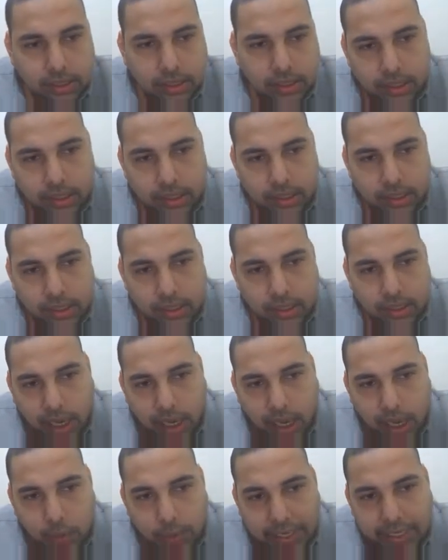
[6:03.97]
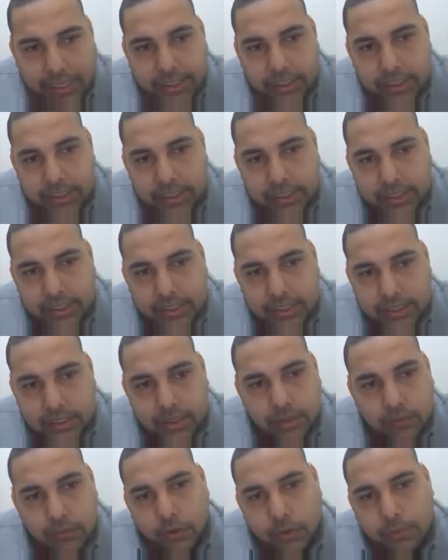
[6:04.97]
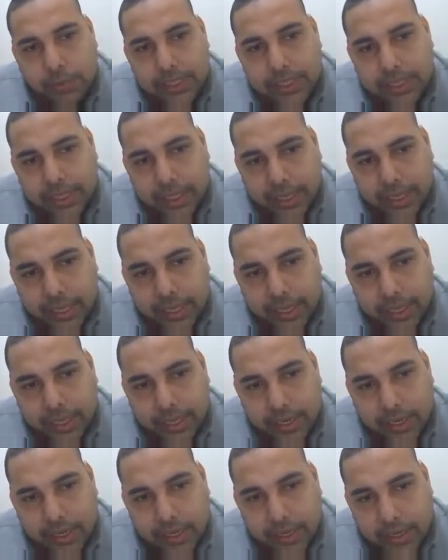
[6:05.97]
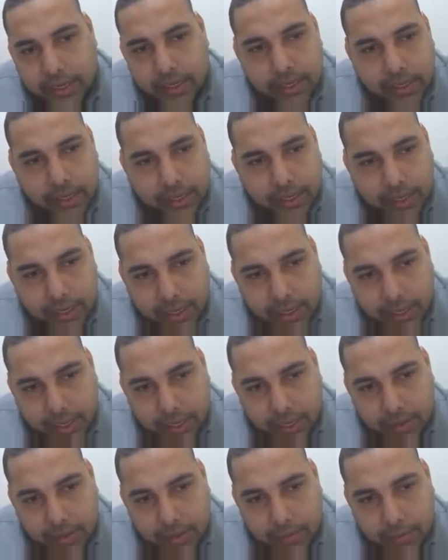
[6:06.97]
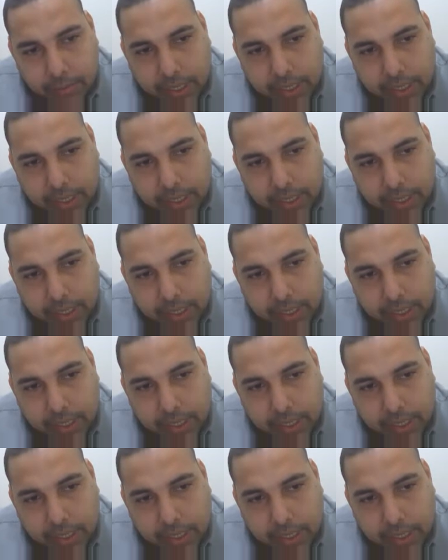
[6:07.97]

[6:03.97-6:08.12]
how many digits would be there in my